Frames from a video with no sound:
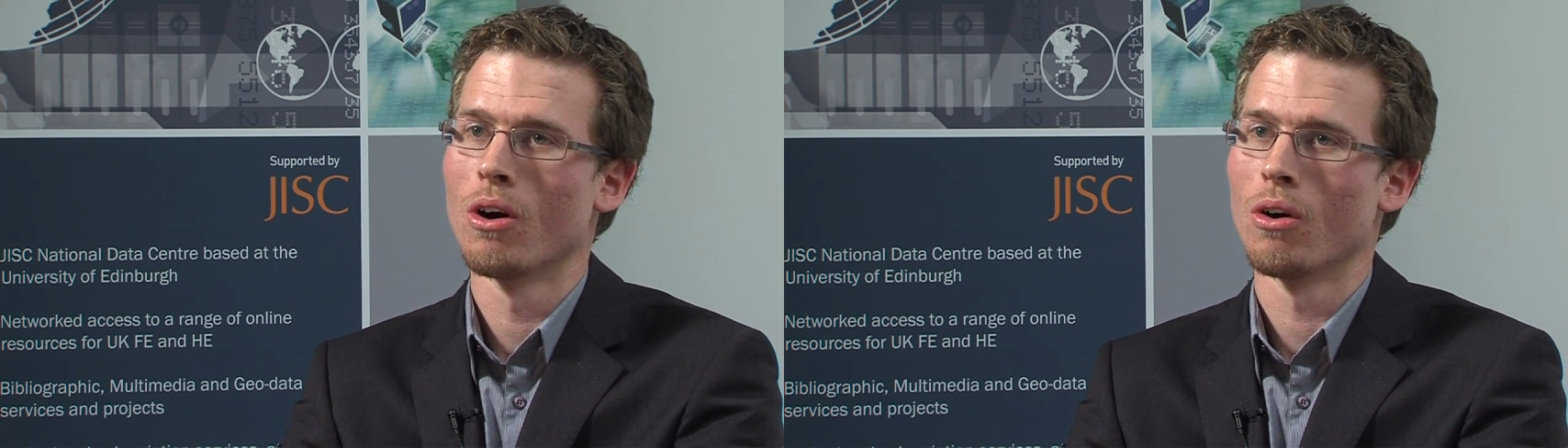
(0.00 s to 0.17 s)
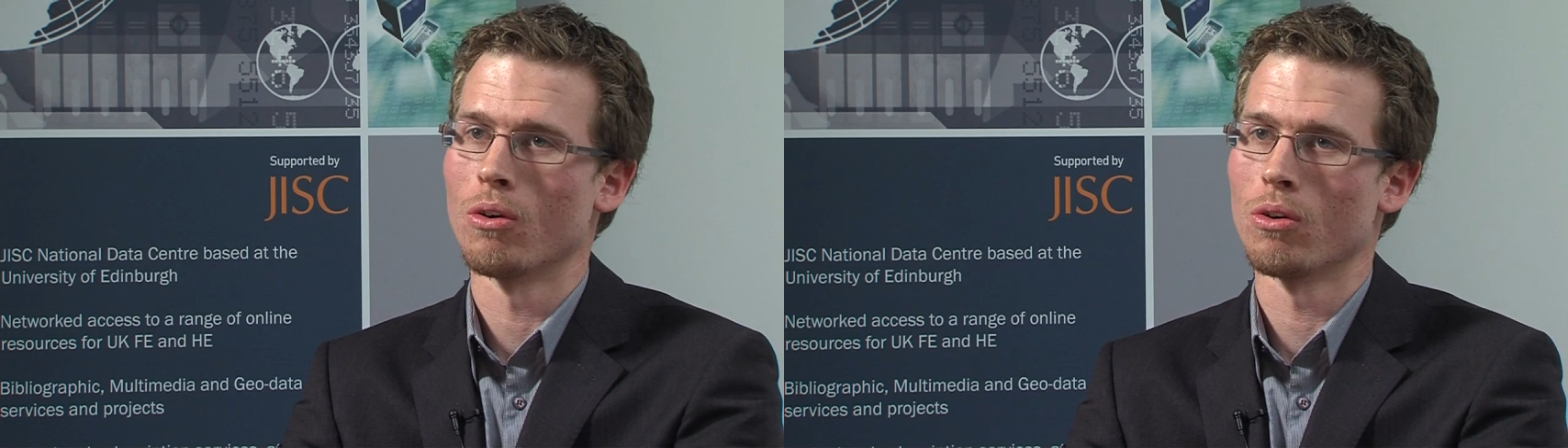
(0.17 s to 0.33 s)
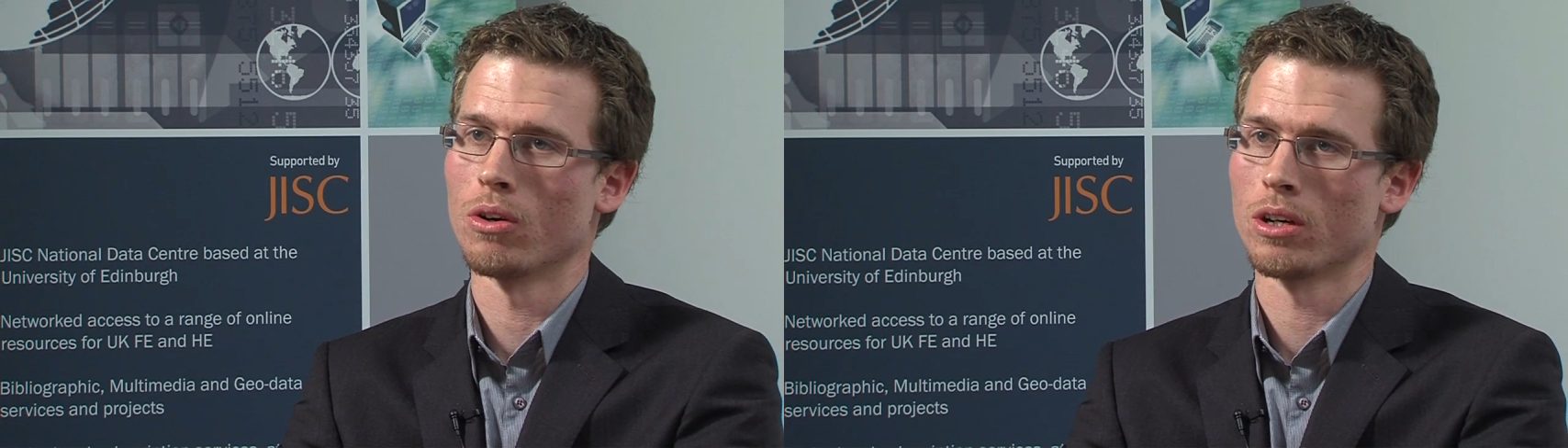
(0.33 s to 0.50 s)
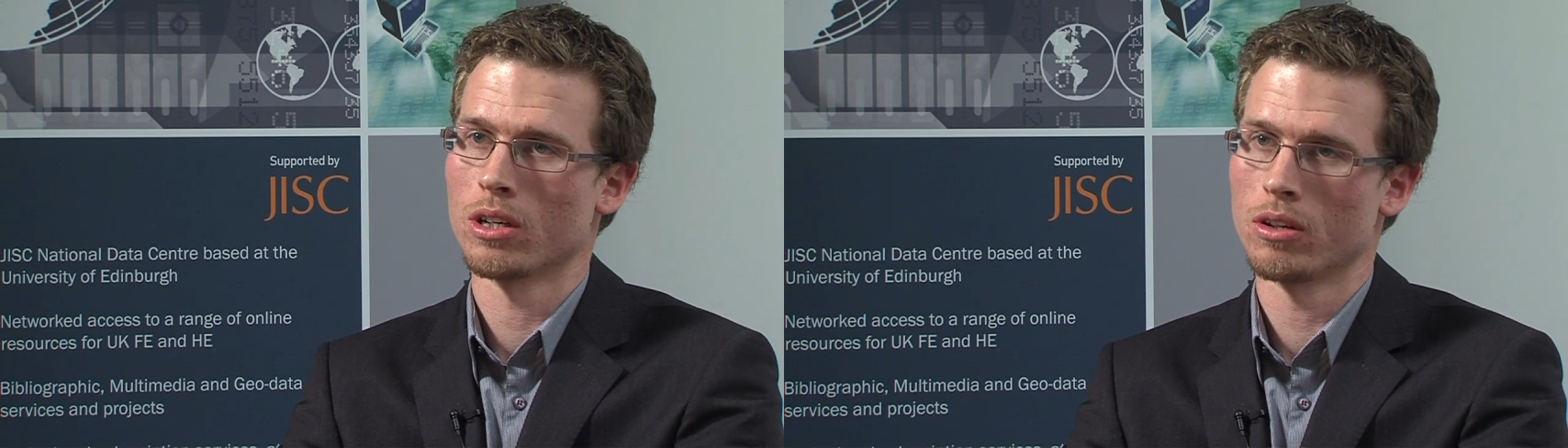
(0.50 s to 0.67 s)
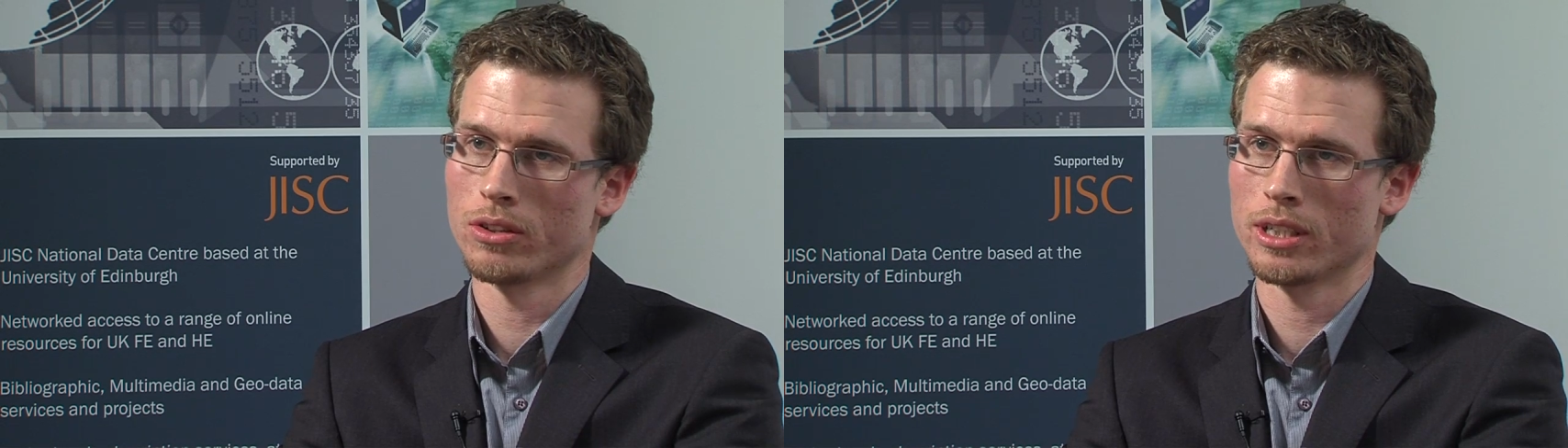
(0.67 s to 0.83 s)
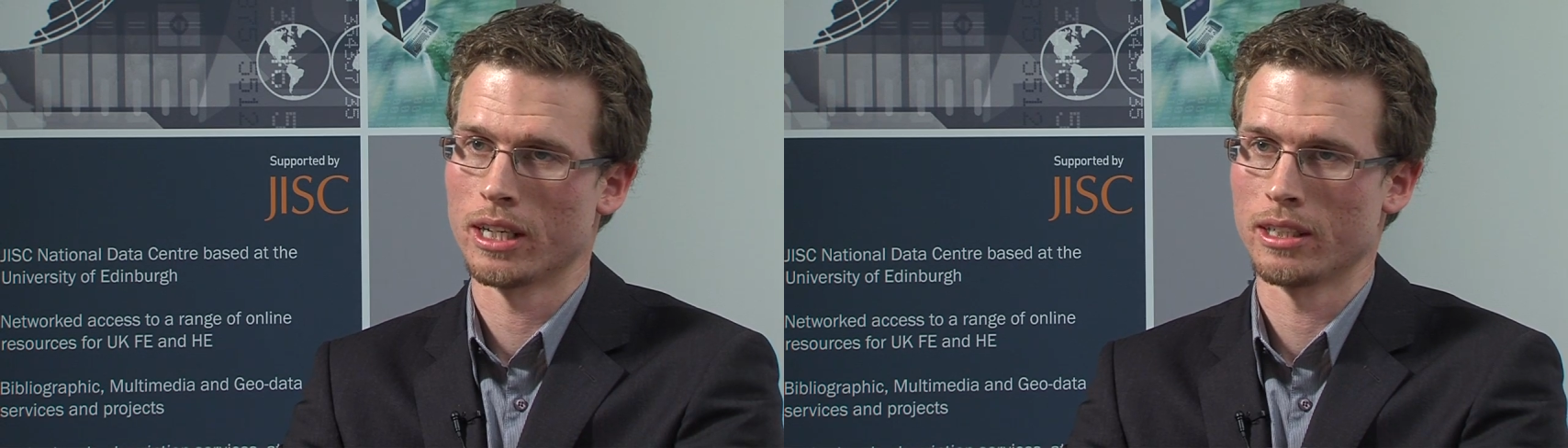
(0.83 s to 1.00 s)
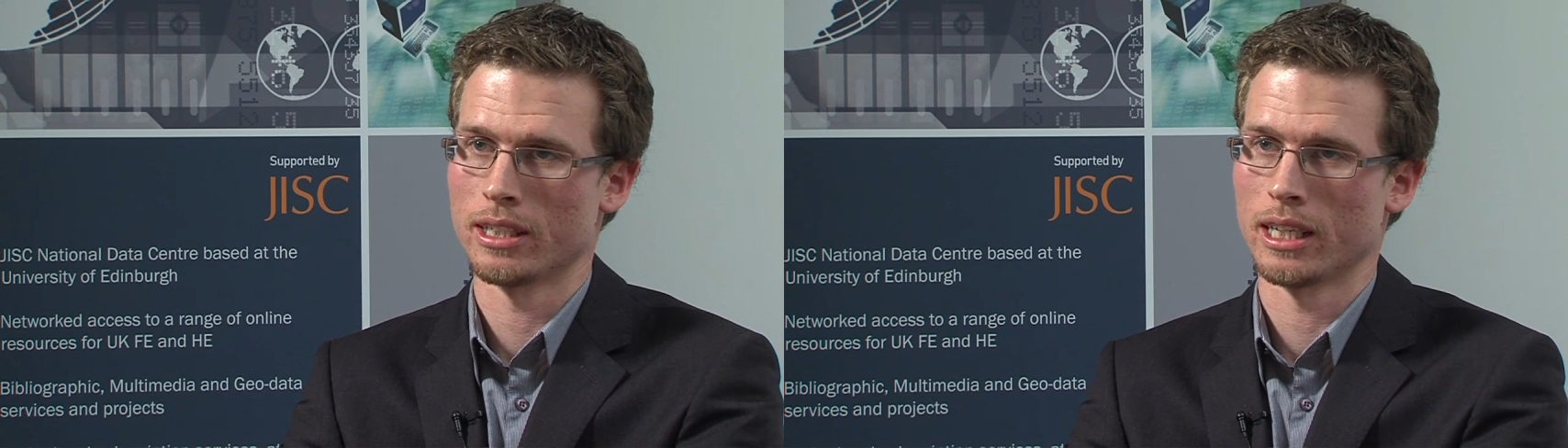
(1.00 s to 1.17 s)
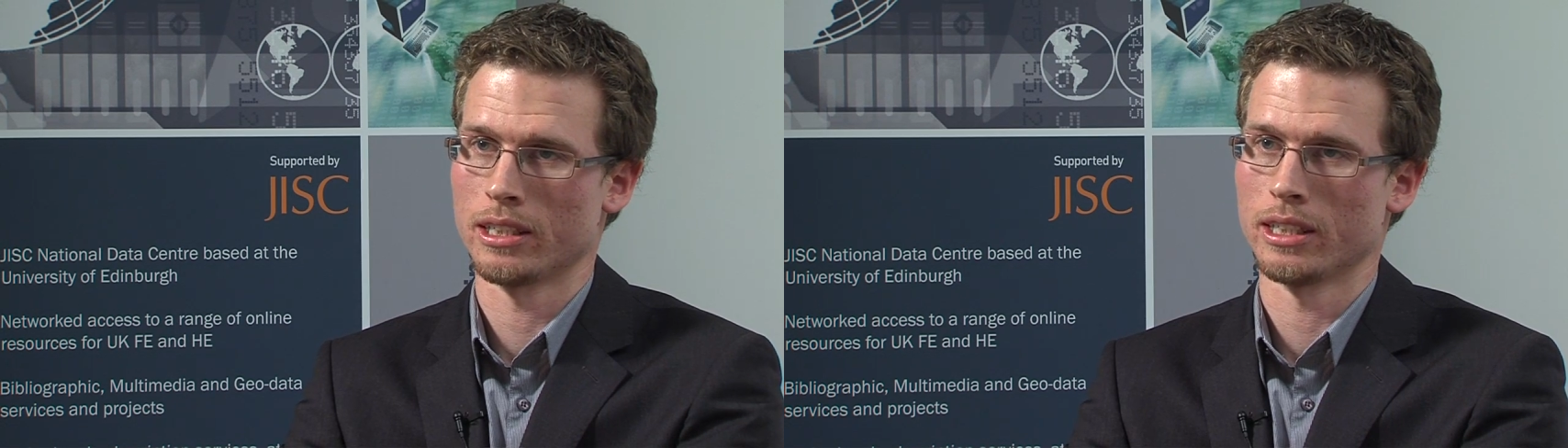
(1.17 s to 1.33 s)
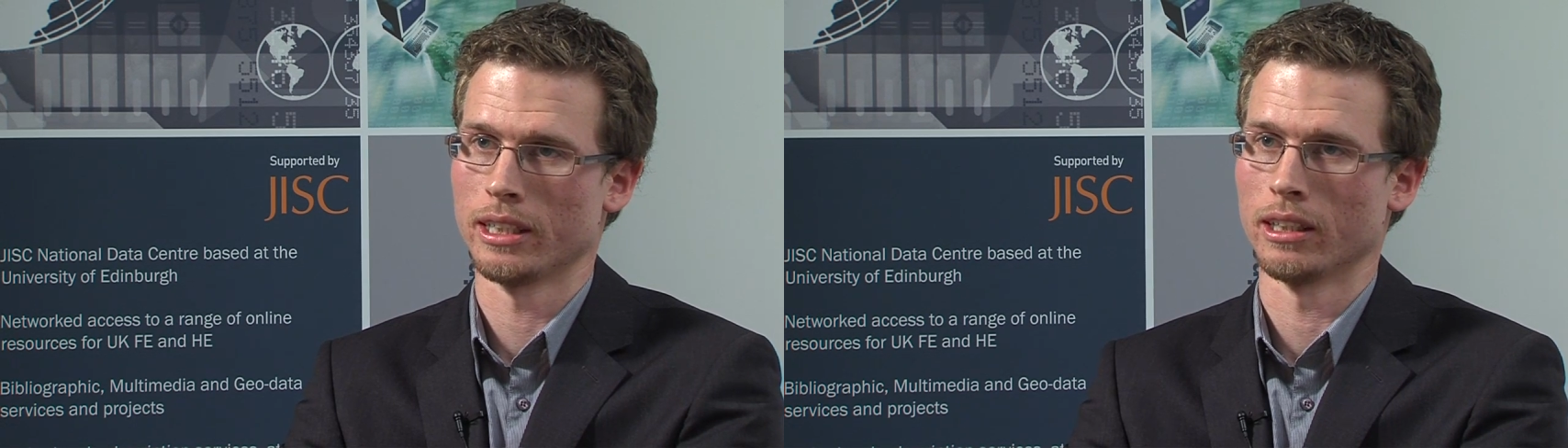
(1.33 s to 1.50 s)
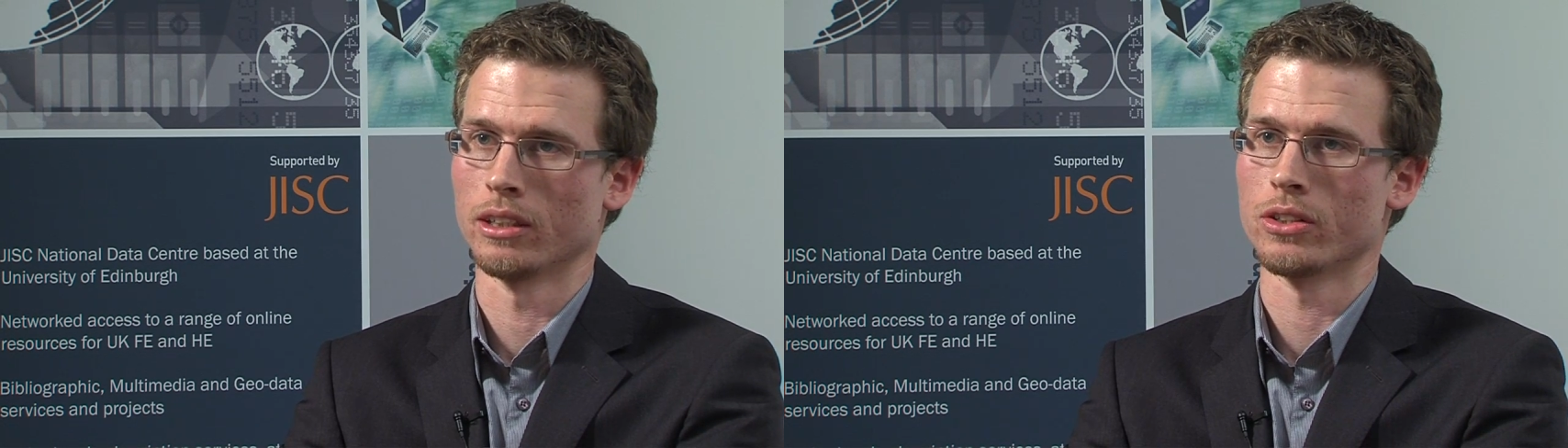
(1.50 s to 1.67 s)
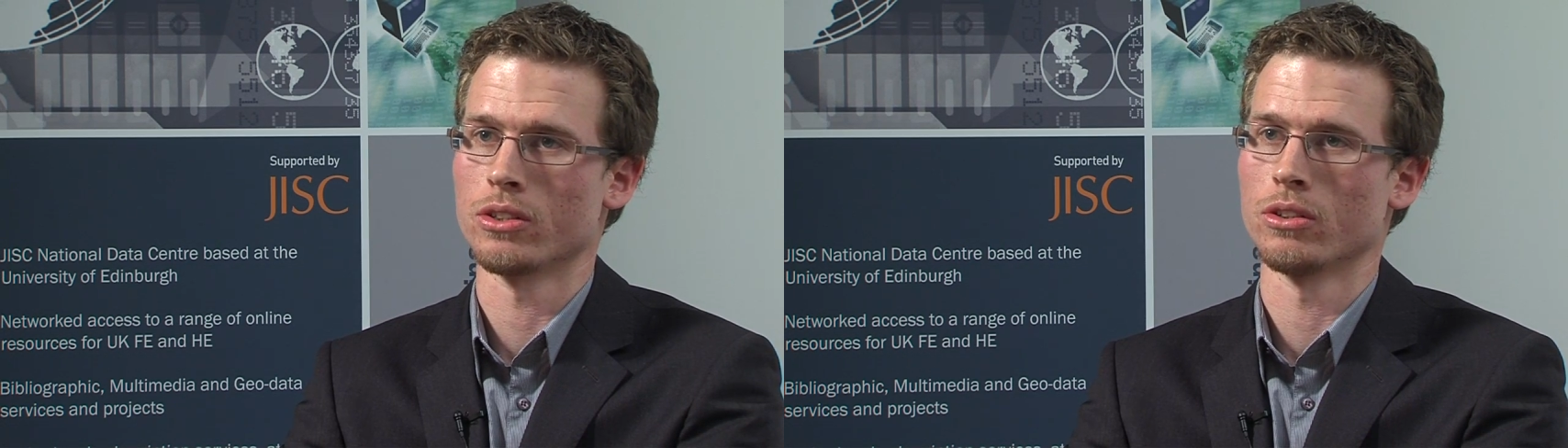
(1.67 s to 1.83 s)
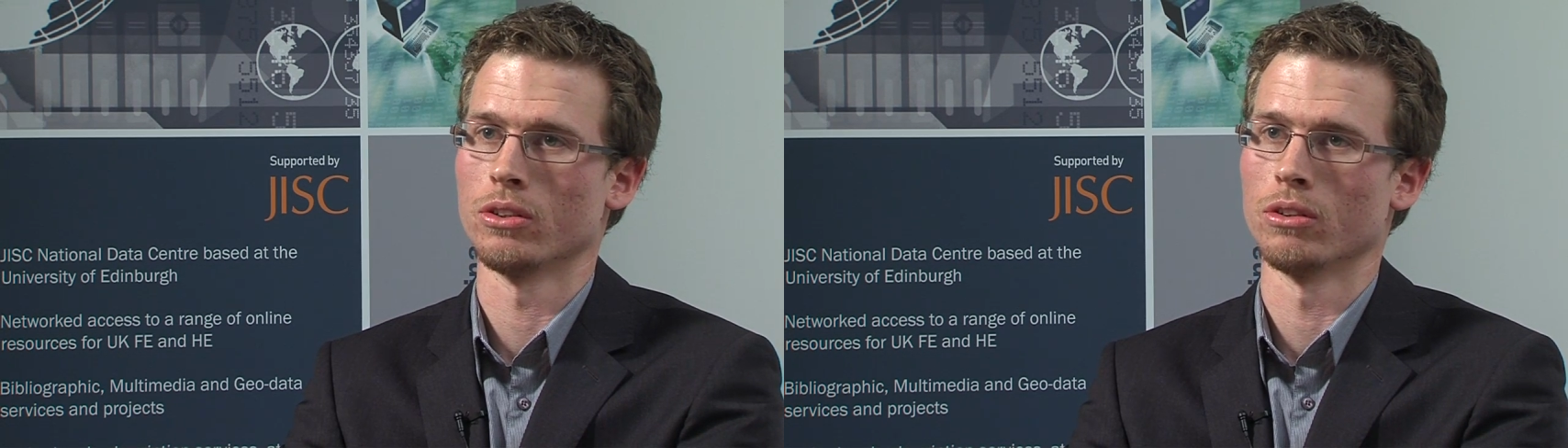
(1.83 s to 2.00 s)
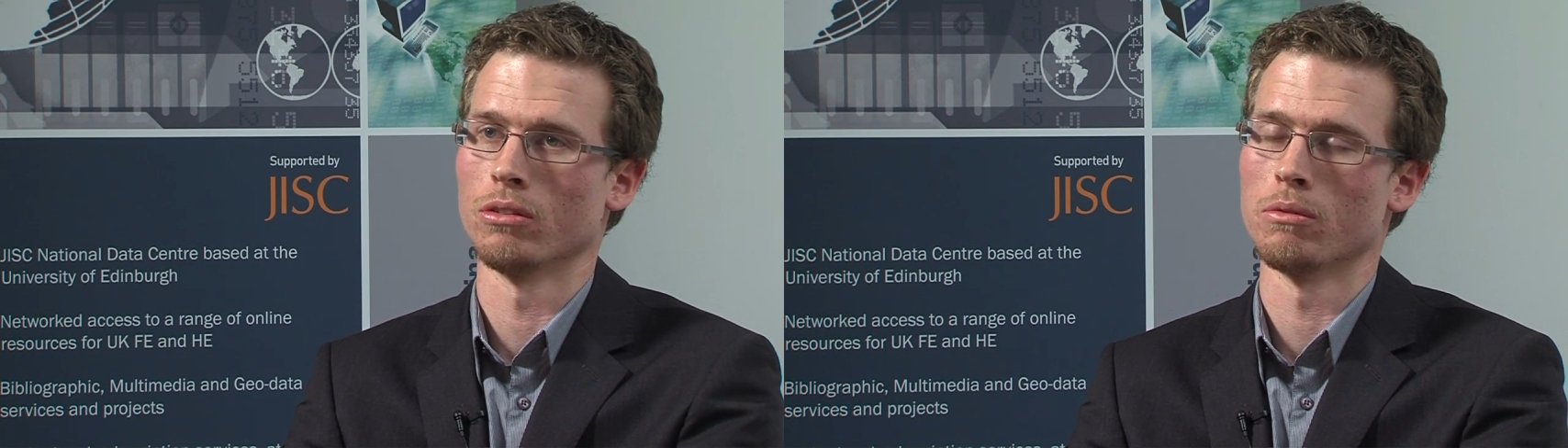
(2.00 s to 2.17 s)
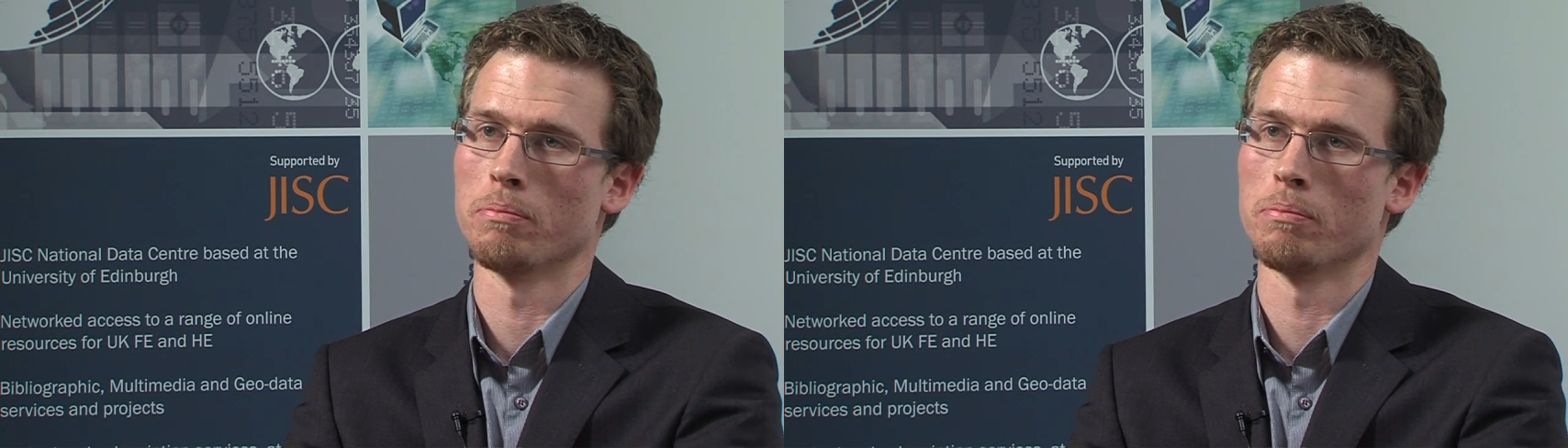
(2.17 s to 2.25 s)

or content testing to